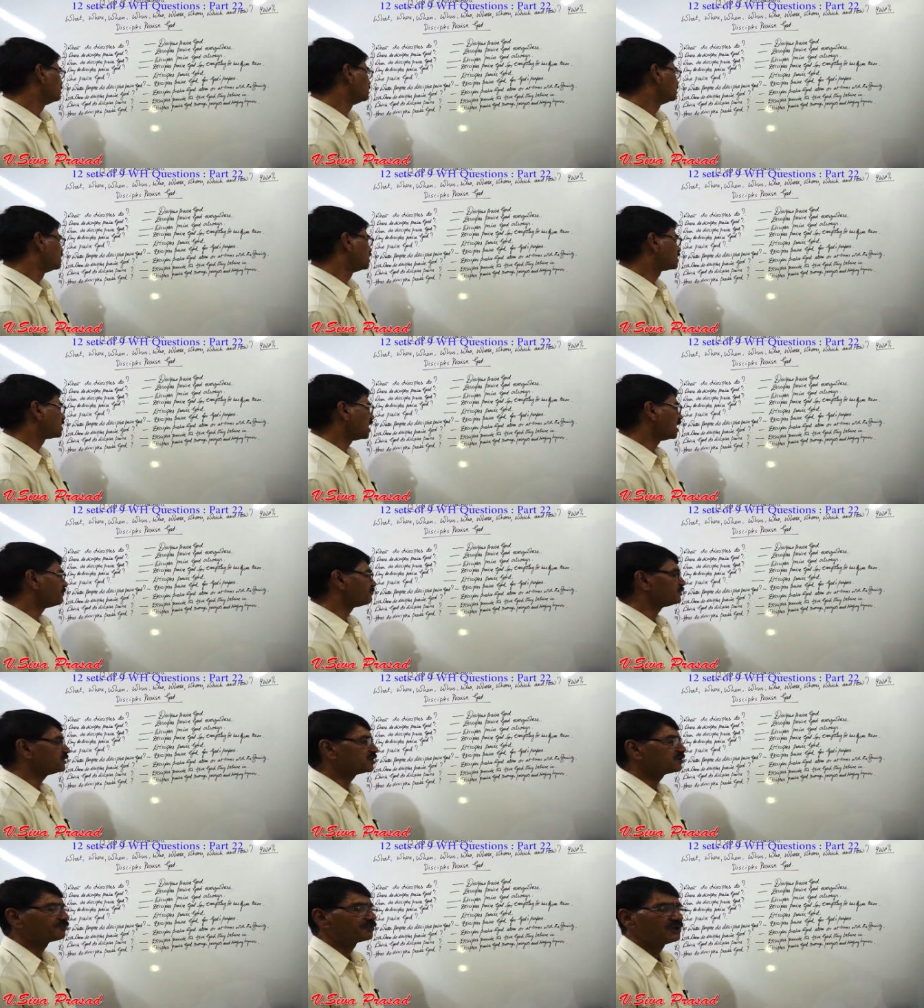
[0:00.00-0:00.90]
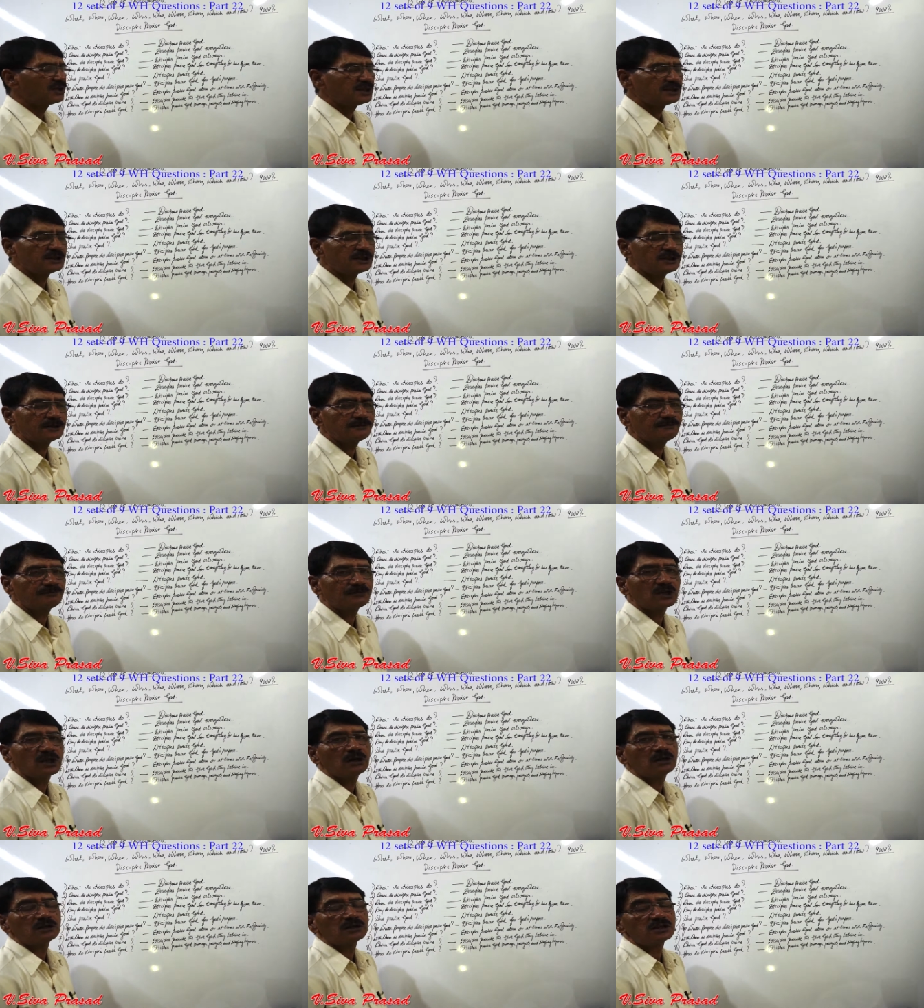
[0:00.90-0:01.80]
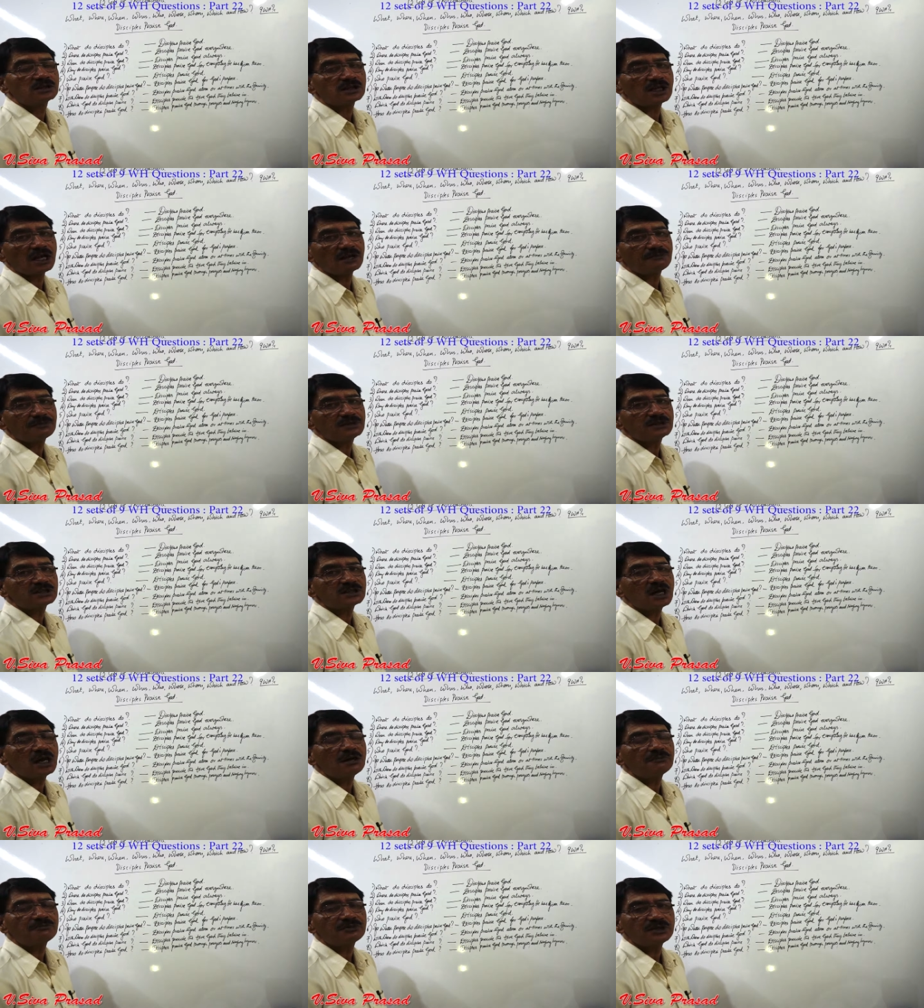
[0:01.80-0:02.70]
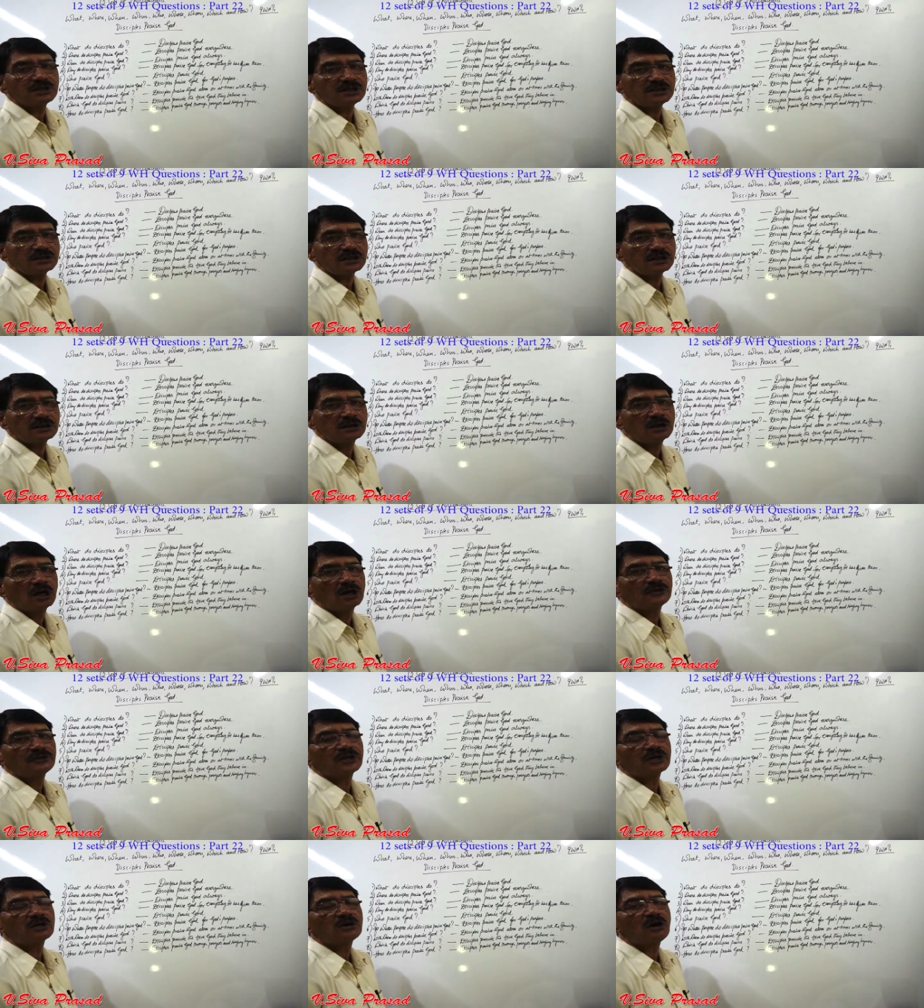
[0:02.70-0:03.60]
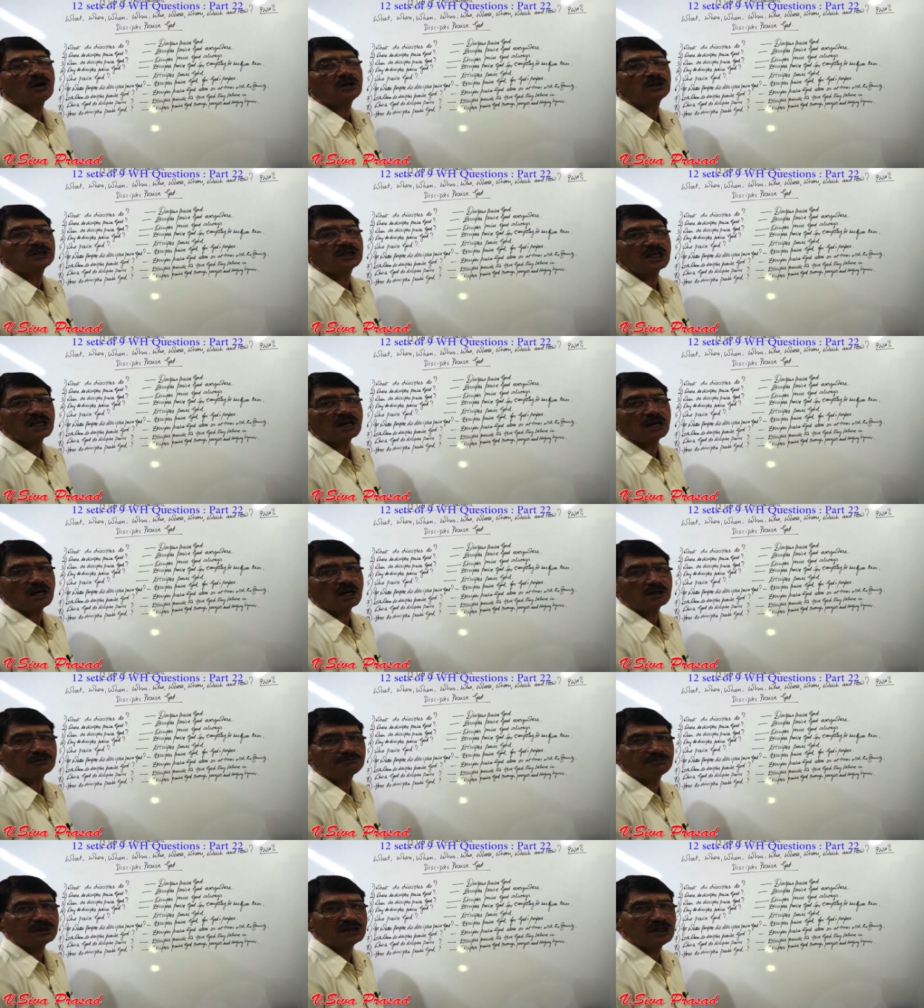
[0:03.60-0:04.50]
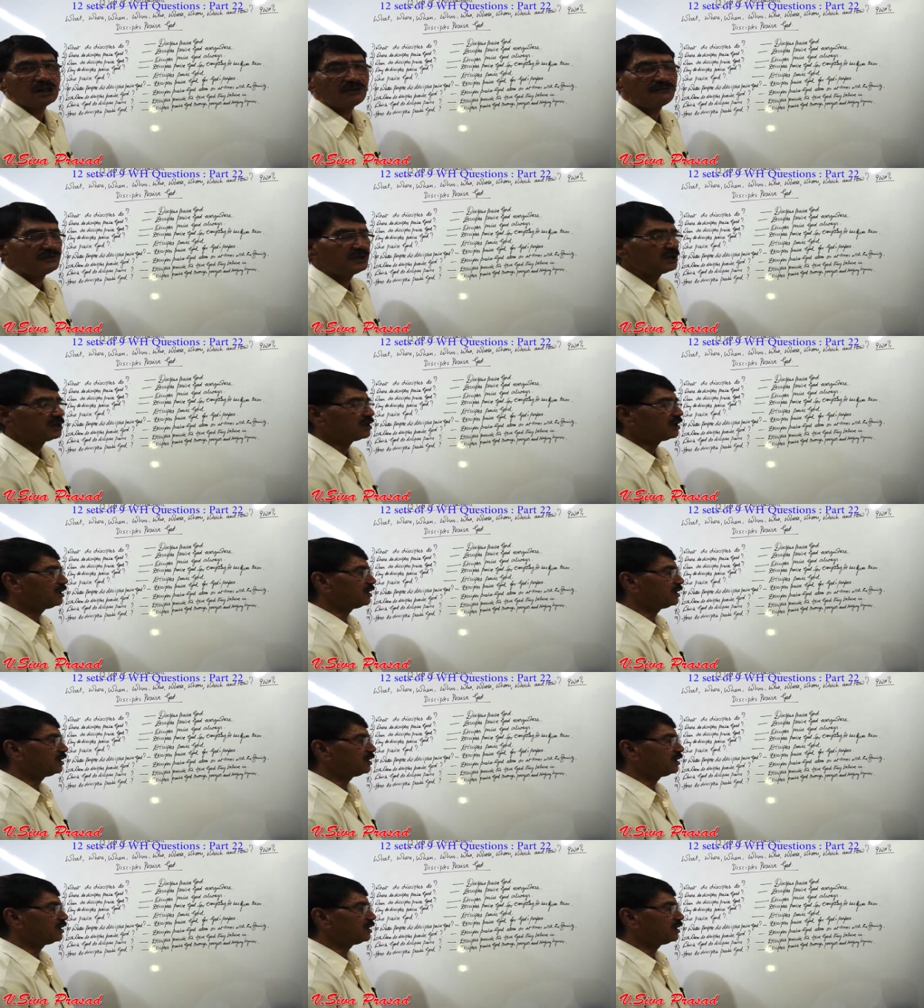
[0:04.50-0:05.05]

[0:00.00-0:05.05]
disciples praising? Disciples are praising the God they are believing